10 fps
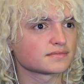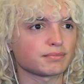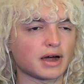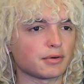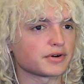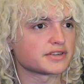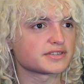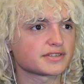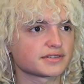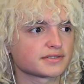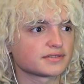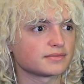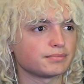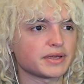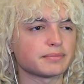Powers.
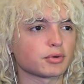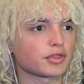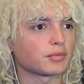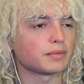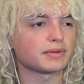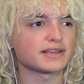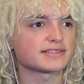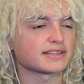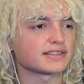Be in more than one place at a